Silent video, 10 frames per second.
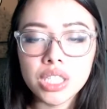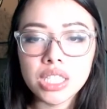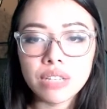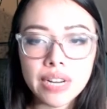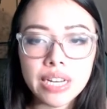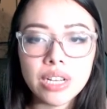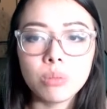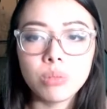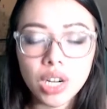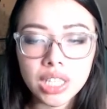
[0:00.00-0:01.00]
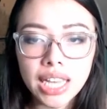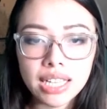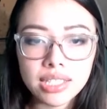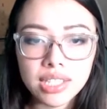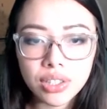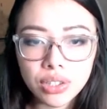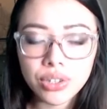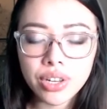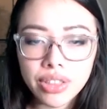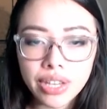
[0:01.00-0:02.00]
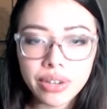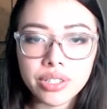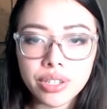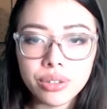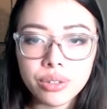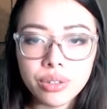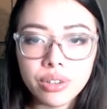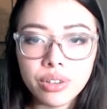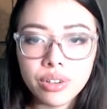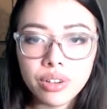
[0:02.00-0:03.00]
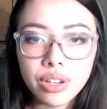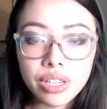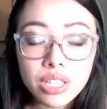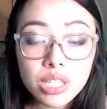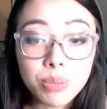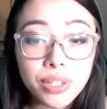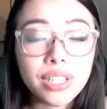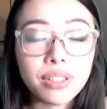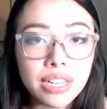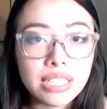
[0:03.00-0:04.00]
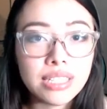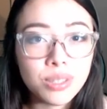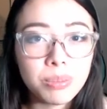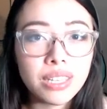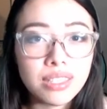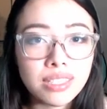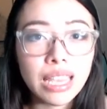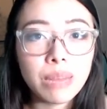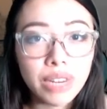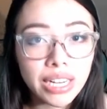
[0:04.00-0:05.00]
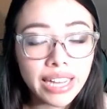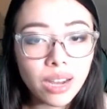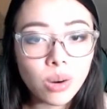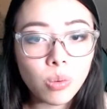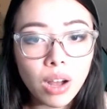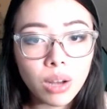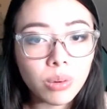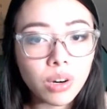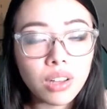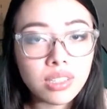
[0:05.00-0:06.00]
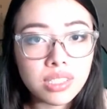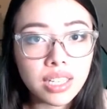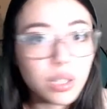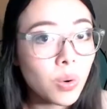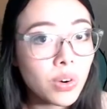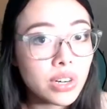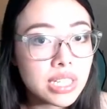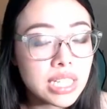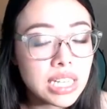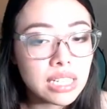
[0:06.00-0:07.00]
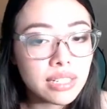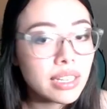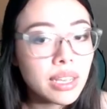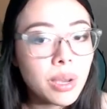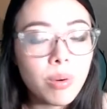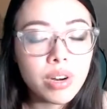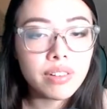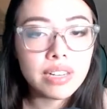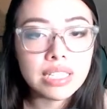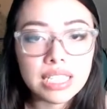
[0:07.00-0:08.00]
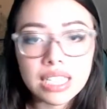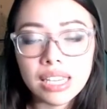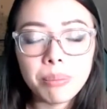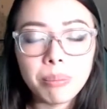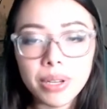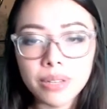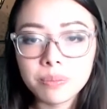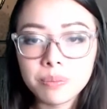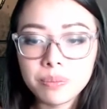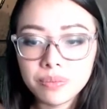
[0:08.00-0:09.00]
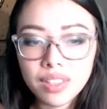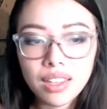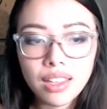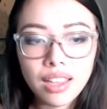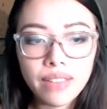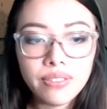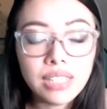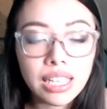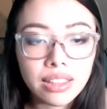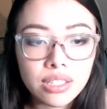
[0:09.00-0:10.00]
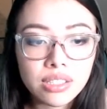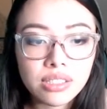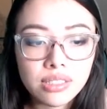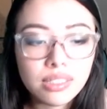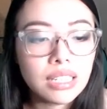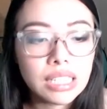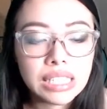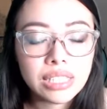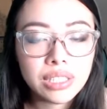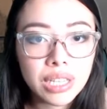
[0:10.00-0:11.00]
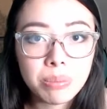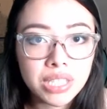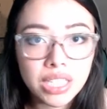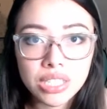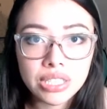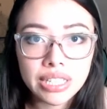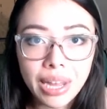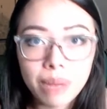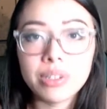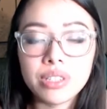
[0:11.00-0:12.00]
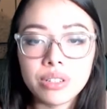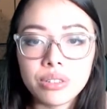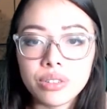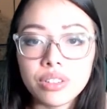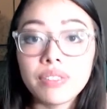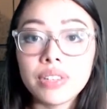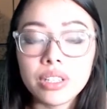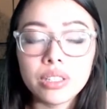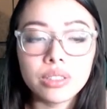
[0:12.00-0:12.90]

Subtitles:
radio broadcast and learn a thing or two. It is pretty crazy to play this game right now while we're all stuck in quarantine. What a crazy time, but I feel like this could potentially happen too. You never know.